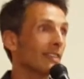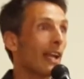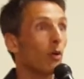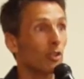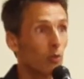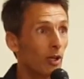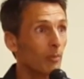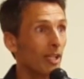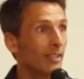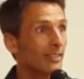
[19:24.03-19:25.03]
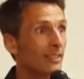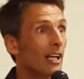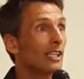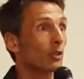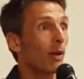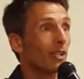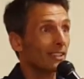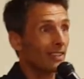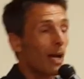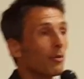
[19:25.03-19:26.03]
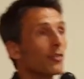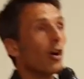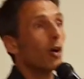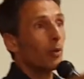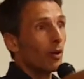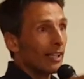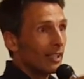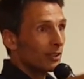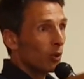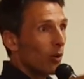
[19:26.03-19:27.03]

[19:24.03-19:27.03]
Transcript: that's an hour and 20 minutes. So I'm going to stop the talk, but I'll answer